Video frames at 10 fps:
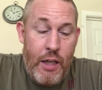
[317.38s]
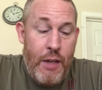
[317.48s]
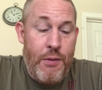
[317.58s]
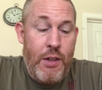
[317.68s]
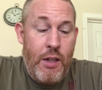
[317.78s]

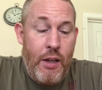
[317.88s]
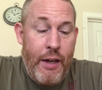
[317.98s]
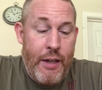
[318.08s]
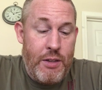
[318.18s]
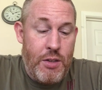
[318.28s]
Even the
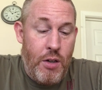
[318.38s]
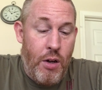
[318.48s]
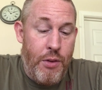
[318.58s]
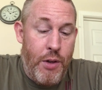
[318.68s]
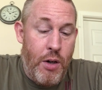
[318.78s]
clients,
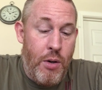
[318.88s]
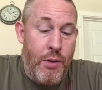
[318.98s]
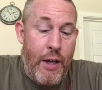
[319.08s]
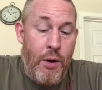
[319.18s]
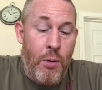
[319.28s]
although
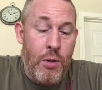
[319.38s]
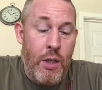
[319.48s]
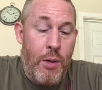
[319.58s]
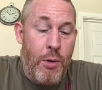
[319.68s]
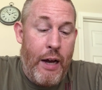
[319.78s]
they
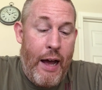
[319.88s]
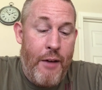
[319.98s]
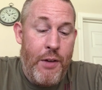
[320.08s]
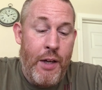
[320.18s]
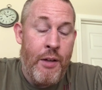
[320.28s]
only were
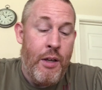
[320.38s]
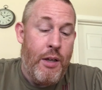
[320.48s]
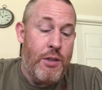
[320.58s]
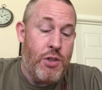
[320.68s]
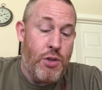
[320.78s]
having
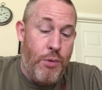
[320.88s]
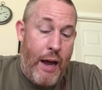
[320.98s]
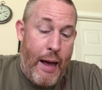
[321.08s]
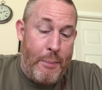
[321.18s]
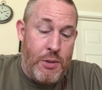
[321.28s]

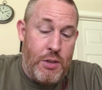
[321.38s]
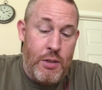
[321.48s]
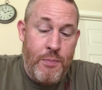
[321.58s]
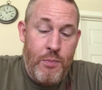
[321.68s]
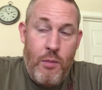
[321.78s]

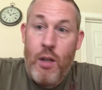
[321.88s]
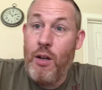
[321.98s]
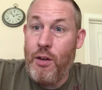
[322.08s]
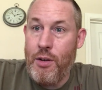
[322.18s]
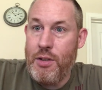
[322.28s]
scraps,
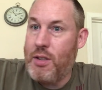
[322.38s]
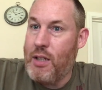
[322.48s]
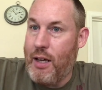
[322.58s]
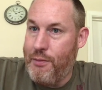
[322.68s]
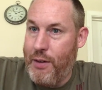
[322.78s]
notice it's
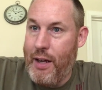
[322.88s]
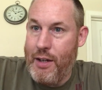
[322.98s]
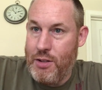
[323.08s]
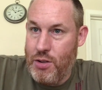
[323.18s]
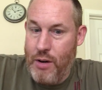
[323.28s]
not in vain,
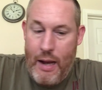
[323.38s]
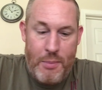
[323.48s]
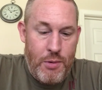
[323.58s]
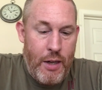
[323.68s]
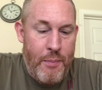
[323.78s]
it's
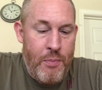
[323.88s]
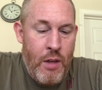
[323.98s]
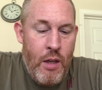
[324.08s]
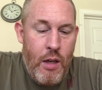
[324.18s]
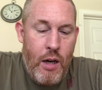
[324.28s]
scraps, right?
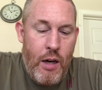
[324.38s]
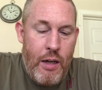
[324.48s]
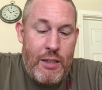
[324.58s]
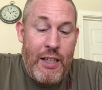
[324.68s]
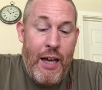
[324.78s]

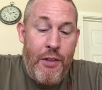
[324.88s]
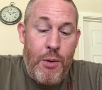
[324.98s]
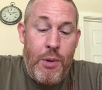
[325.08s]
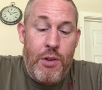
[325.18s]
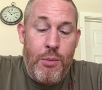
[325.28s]
Together
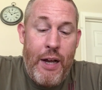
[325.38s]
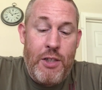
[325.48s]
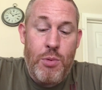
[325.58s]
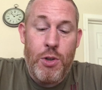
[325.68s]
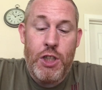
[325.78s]
with the
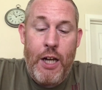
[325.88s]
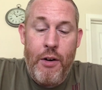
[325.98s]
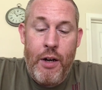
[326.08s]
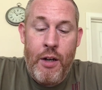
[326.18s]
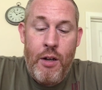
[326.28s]
rest were
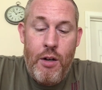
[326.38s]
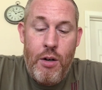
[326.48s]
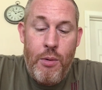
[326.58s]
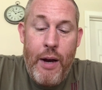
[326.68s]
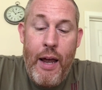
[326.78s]
shouting,
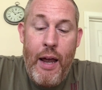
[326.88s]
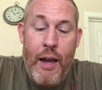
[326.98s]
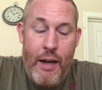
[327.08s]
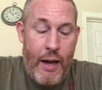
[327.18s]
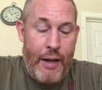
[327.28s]

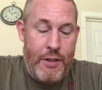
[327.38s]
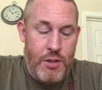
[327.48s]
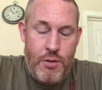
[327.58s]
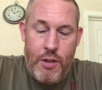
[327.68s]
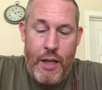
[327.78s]
"Hooray
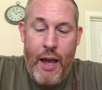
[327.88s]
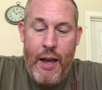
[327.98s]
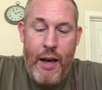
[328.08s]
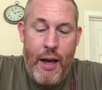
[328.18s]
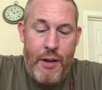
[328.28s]
Gaius," or
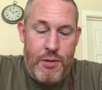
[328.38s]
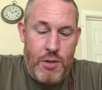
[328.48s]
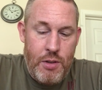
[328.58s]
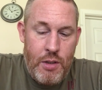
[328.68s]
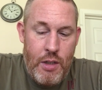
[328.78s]
"Yay
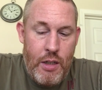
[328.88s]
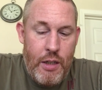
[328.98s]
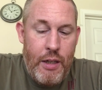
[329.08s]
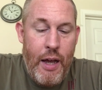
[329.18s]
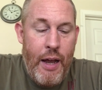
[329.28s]
Gaius."
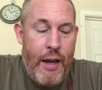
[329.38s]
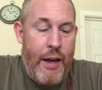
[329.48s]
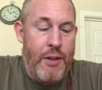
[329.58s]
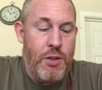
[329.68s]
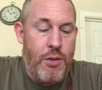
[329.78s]
"Yay
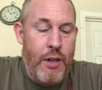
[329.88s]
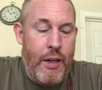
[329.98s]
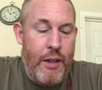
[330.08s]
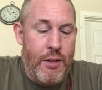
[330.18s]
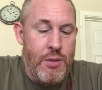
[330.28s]
Gaius
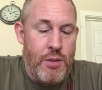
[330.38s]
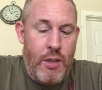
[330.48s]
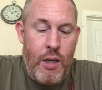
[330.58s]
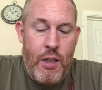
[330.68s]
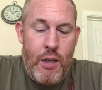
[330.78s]
Cornelius,"
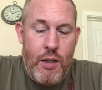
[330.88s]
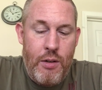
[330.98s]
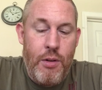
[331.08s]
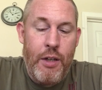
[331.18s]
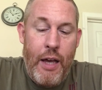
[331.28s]

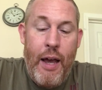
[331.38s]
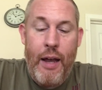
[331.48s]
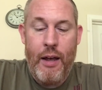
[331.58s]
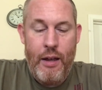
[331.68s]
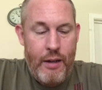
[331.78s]
or
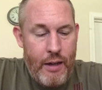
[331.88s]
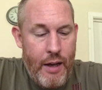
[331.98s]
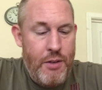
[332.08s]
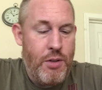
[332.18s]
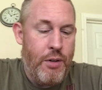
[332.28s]
"Yay
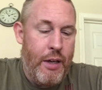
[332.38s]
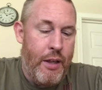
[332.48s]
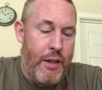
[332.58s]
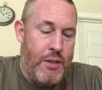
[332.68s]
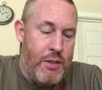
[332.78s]
Gaius
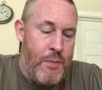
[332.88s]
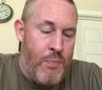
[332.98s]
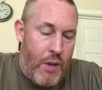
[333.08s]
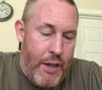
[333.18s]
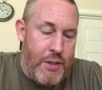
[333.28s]
Cornelius
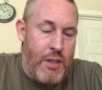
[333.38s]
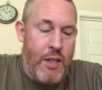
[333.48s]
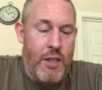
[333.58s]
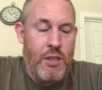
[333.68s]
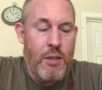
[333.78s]
is
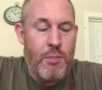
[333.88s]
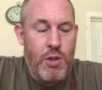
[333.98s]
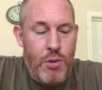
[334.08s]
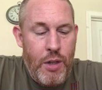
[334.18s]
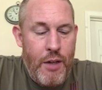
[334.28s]
accustomed
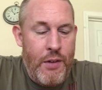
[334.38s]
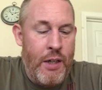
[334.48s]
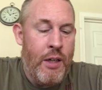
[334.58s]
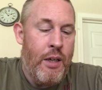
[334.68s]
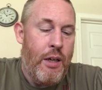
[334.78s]
to
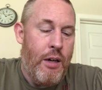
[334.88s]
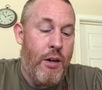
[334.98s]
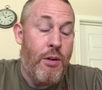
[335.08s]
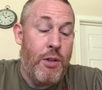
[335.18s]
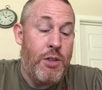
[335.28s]
giving
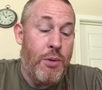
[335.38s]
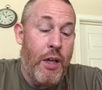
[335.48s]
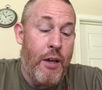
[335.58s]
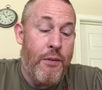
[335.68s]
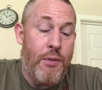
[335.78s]
or to
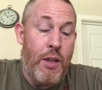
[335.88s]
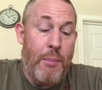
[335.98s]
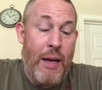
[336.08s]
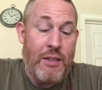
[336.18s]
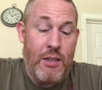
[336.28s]
give the
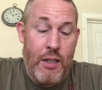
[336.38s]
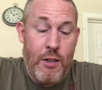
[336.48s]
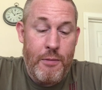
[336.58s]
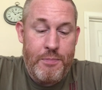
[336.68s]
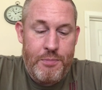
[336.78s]
best
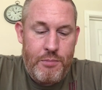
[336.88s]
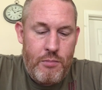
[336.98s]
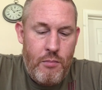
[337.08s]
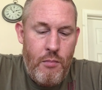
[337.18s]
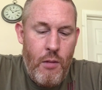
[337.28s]
dinner.
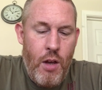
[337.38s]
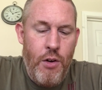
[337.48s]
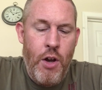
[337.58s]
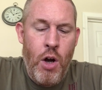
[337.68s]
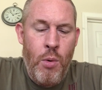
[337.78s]

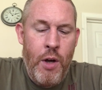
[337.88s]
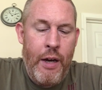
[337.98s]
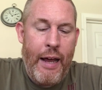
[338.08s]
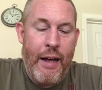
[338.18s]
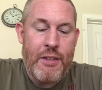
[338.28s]
No one
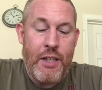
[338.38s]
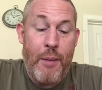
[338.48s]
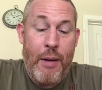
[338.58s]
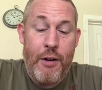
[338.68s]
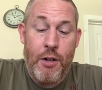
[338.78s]
has a
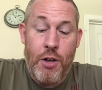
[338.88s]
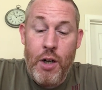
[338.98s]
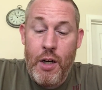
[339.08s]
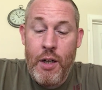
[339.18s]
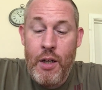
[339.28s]
better
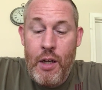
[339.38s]
cook.